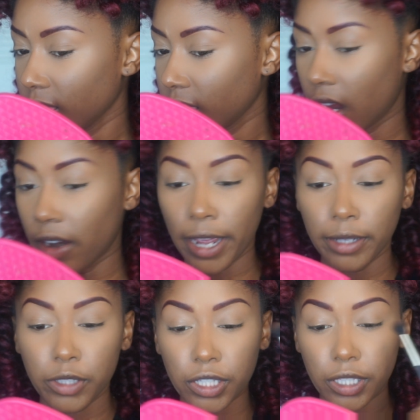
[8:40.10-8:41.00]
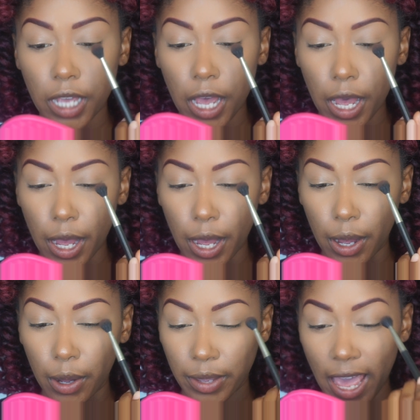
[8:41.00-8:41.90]
Alright,
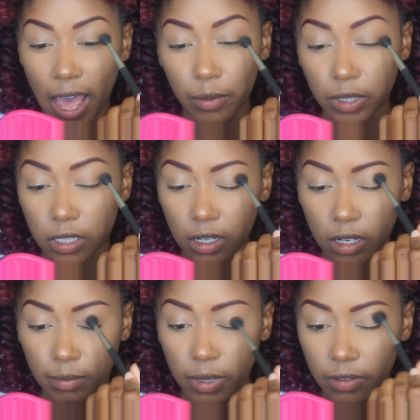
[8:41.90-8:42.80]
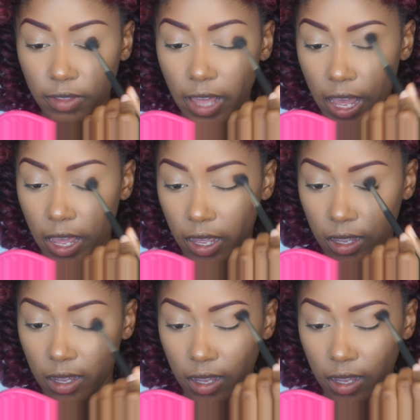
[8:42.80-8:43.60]
so yeah, we're just going to buff that